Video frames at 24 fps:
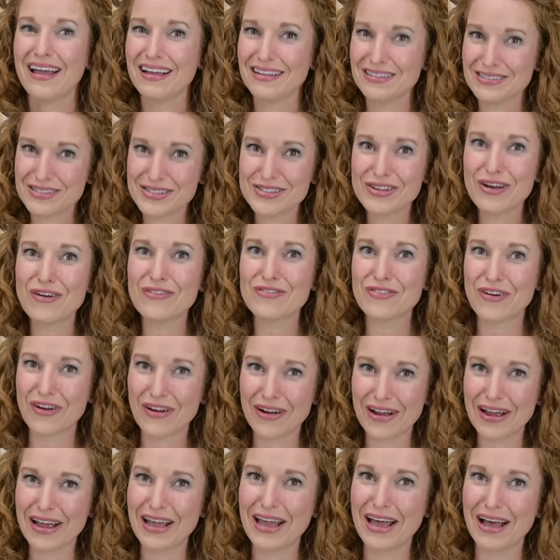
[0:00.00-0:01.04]
And so
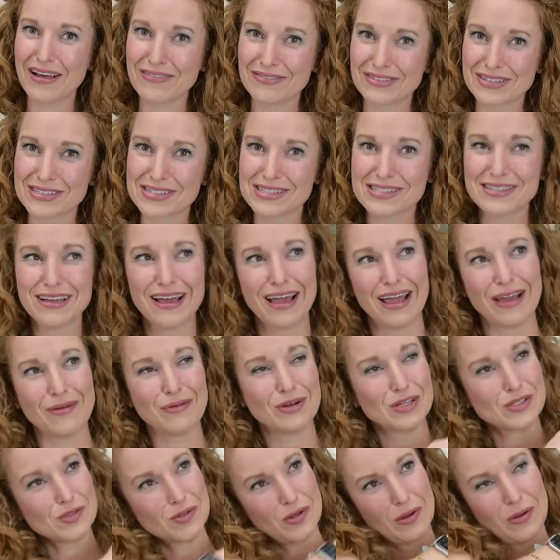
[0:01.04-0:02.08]
far, I have to say,
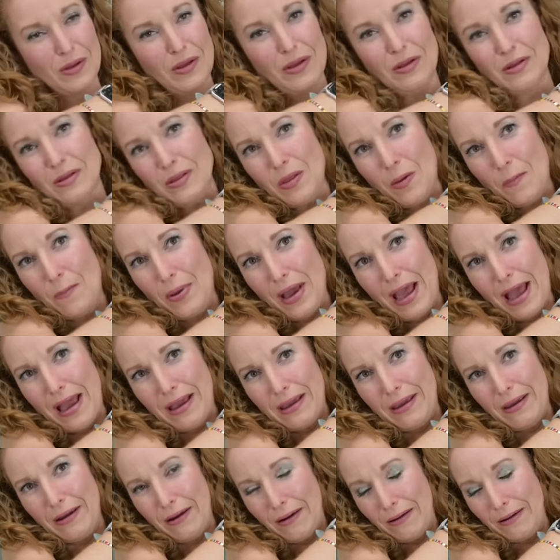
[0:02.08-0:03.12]
where's my little pat
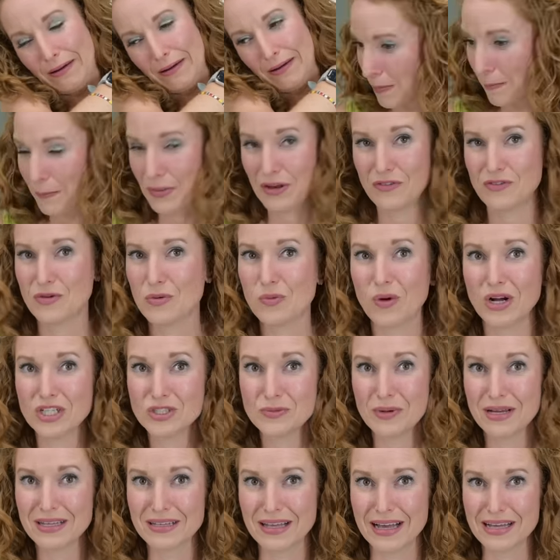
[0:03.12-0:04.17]
here? But if you watch
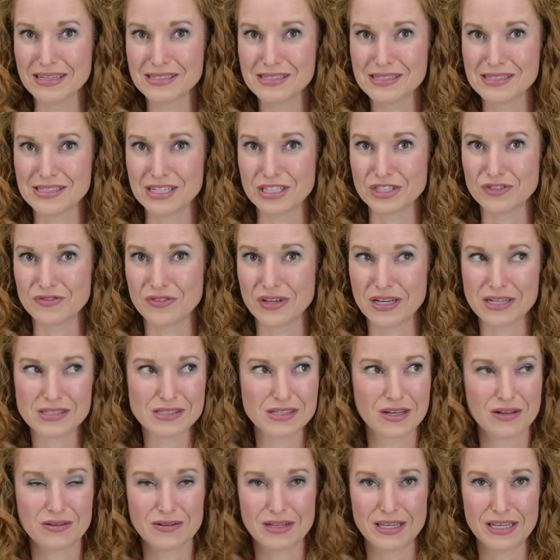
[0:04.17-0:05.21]
my last Stitch Fix,
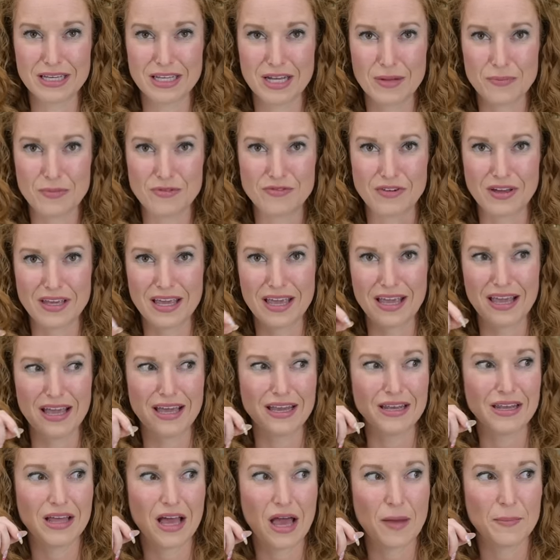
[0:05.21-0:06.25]
I'll link it up if I
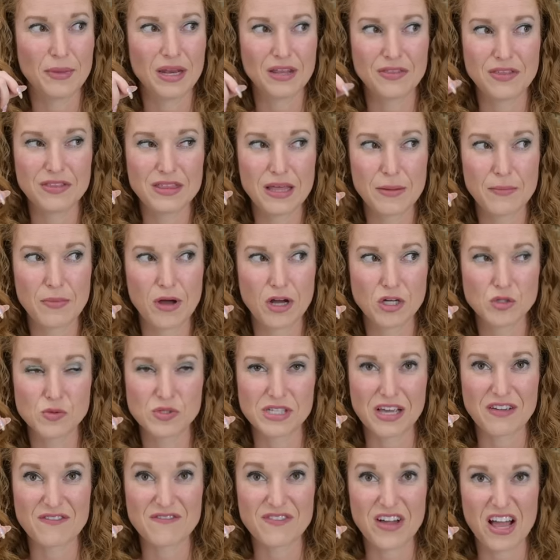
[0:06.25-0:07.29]
can. I mean, I think that box was
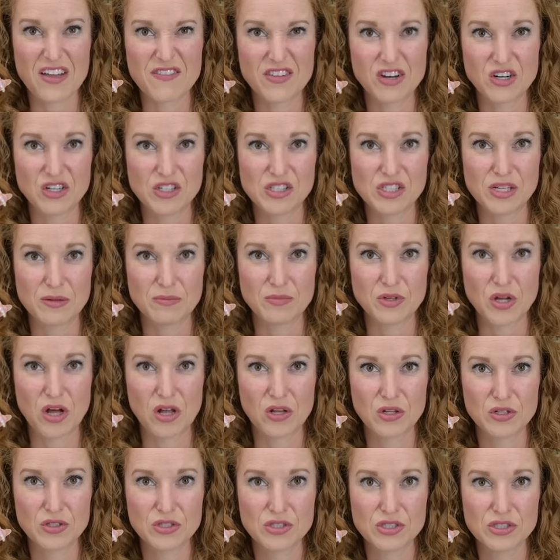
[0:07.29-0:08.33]
like five hundred and something
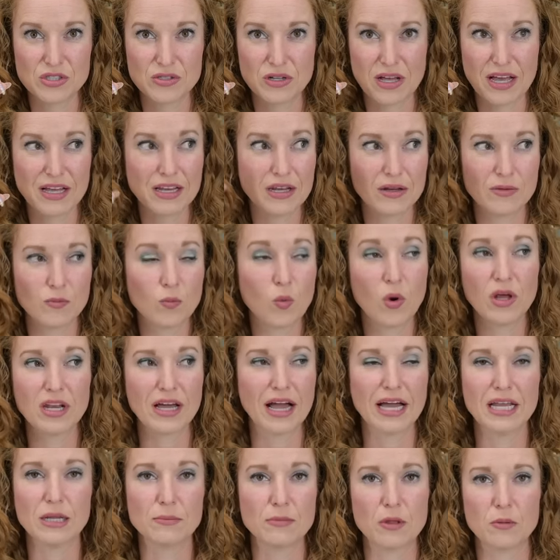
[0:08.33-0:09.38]
dollars. I had a, one
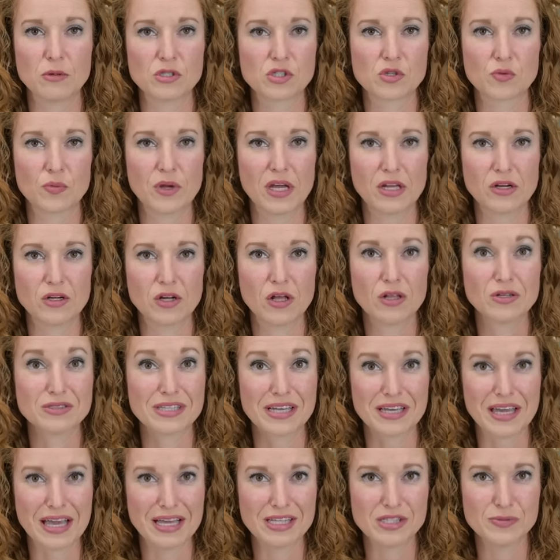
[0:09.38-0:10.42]
item that was three hundred dollars,
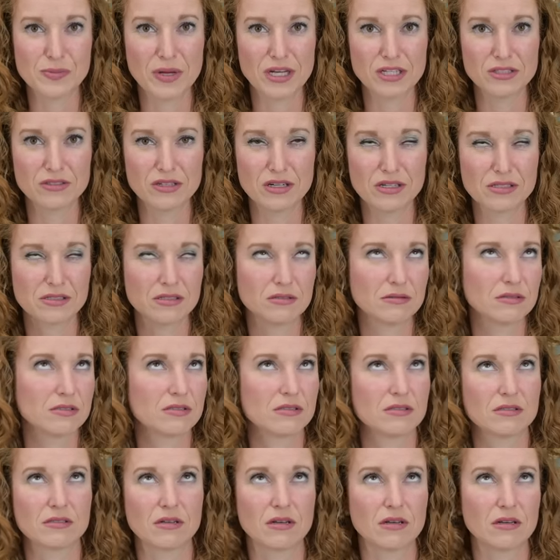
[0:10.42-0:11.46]
that Kate Spade dress. It
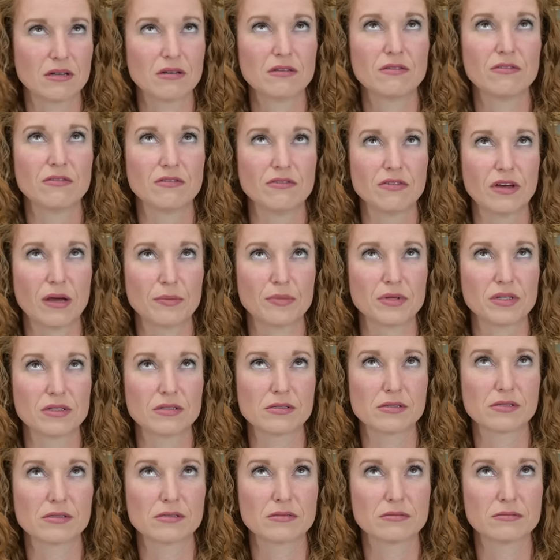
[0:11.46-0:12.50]
was ugh,
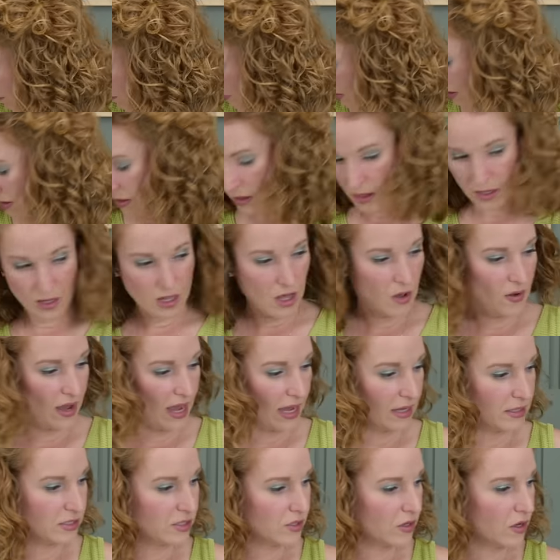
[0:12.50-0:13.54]
fabulous.
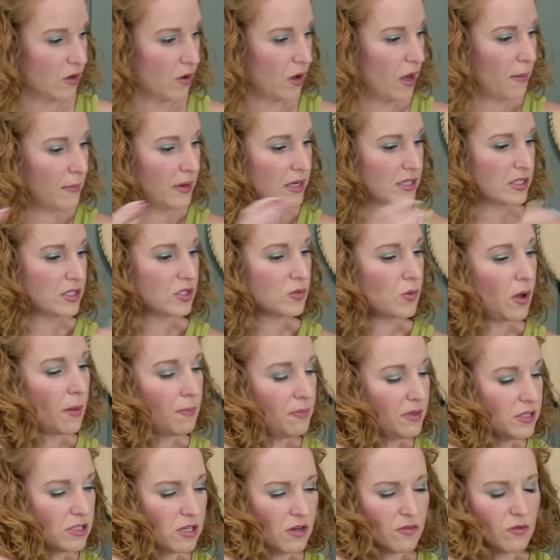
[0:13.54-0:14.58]
Okay, so I'm gonna swap
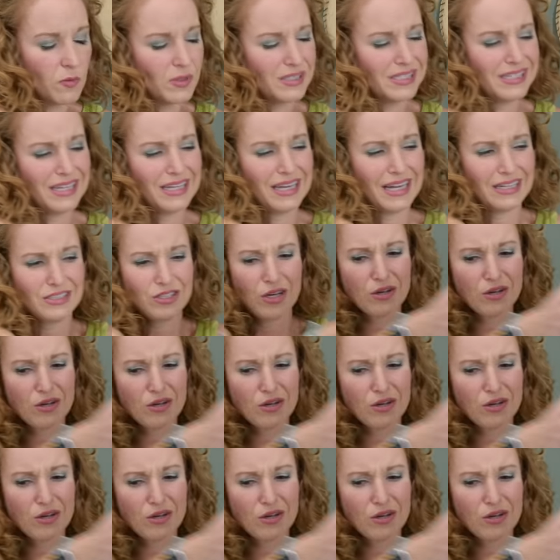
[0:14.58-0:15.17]
these over. Once again, I